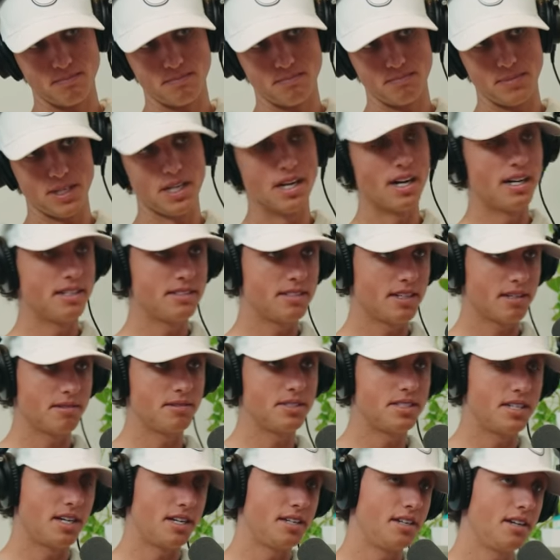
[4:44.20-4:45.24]
because like we
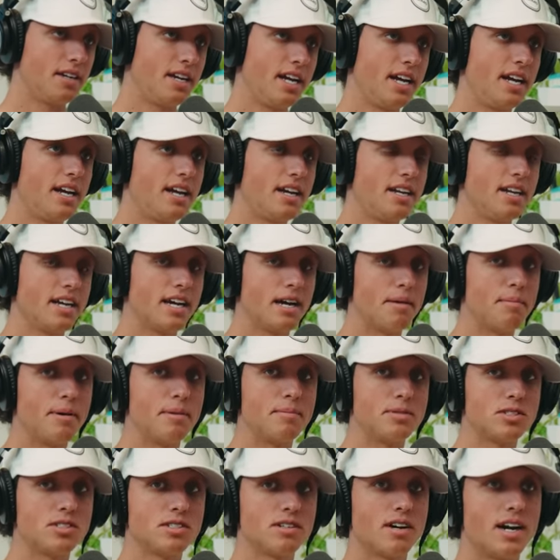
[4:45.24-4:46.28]
said, you're an eight handicap.
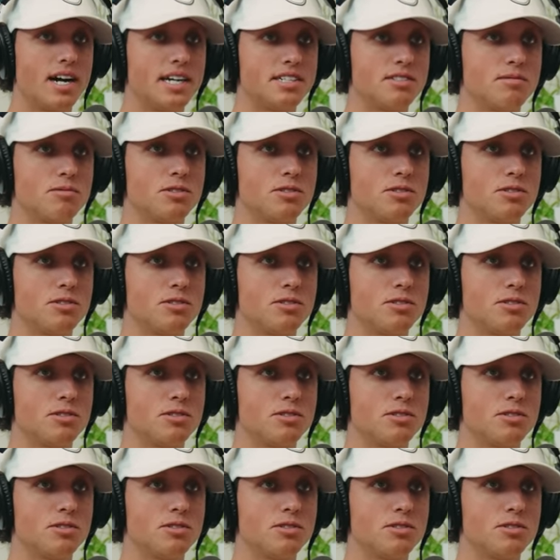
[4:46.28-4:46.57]
I'm a scratch.